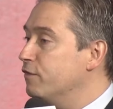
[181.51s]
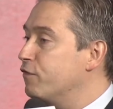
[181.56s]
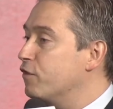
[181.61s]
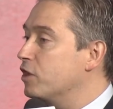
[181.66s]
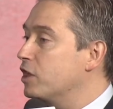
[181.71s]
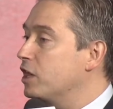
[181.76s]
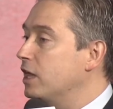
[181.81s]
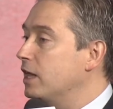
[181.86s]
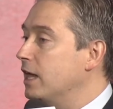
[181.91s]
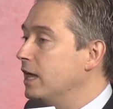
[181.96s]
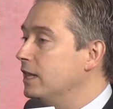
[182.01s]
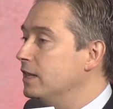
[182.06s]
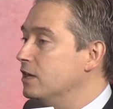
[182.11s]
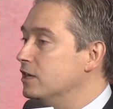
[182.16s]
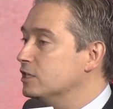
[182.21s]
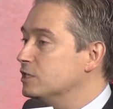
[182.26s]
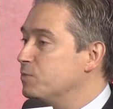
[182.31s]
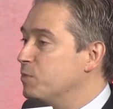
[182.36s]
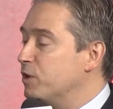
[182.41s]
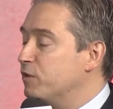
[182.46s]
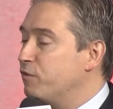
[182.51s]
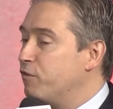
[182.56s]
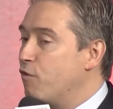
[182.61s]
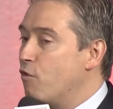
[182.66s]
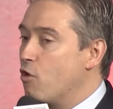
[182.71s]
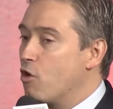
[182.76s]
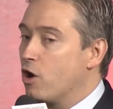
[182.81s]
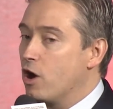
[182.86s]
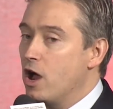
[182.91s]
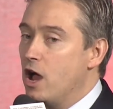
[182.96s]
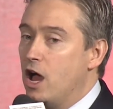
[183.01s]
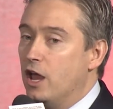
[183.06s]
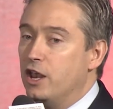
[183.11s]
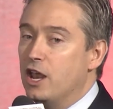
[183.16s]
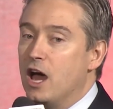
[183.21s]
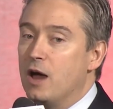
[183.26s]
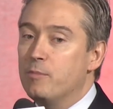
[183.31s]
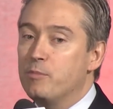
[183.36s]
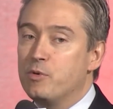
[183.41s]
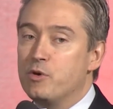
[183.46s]
for Canadians, but for a
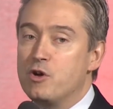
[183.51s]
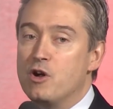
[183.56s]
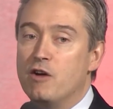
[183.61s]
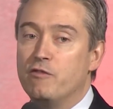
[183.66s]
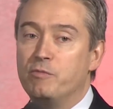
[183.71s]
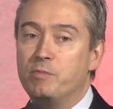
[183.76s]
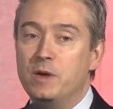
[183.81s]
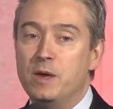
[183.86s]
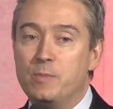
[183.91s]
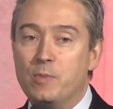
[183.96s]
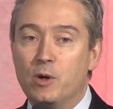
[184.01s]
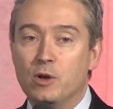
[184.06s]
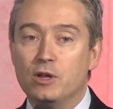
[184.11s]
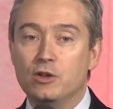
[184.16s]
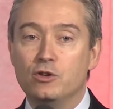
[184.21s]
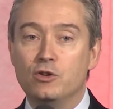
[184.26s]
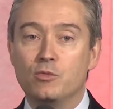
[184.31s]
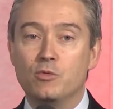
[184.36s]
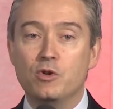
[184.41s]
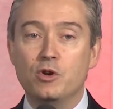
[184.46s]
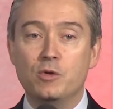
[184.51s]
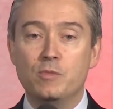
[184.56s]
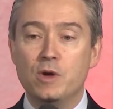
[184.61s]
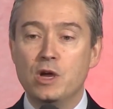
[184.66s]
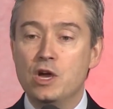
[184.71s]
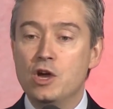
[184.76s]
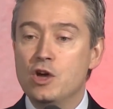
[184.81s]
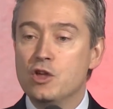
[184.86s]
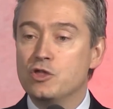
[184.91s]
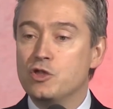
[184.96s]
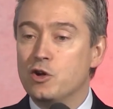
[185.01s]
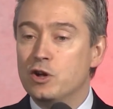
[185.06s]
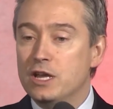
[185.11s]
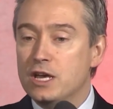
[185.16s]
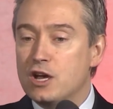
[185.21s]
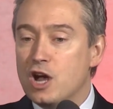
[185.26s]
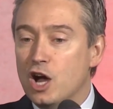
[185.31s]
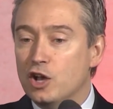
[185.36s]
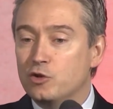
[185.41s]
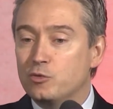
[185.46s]
number of people in the room.
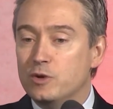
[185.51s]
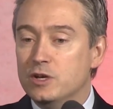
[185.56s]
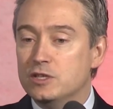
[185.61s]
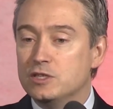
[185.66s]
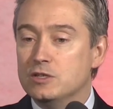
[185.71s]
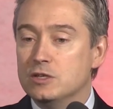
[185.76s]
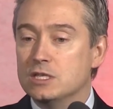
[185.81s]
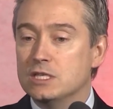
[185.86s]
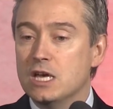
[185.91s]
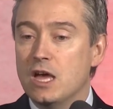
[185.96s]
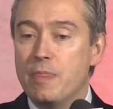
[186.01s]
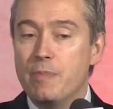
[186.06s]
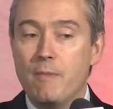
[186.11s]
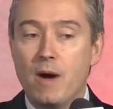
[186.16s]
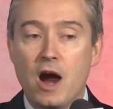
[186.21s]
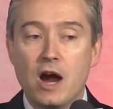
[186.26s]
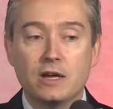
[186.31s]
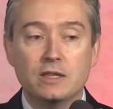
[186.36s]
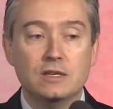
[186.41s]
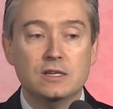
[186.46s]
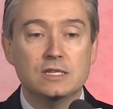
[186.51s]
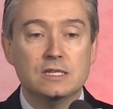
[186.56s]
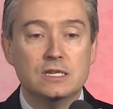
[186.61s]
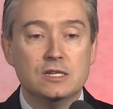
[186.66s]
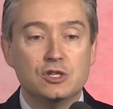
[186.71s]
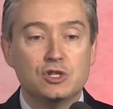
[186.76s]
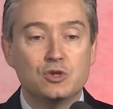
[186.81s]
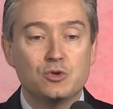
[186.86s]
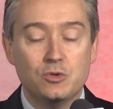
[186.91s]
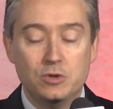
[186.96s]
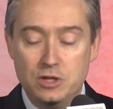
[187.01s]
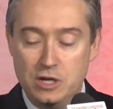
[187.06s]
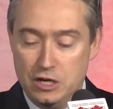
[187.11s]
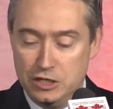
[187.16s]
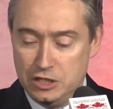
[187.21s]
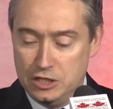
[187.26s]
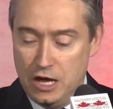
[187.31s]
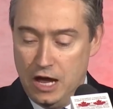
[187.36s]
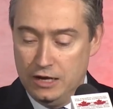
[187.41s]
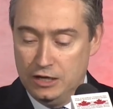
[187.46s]
30 countries, you said, Mark, this is truly
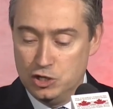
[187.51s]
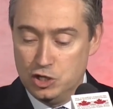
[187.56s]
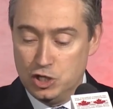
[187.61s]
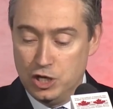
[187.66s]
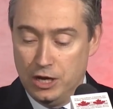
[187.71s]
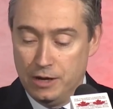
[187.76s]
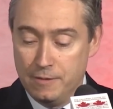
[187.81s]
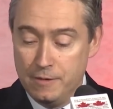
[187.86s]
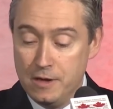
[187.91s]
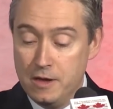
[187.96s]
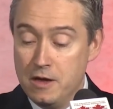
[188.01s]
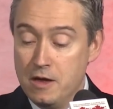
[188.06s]
astonishing.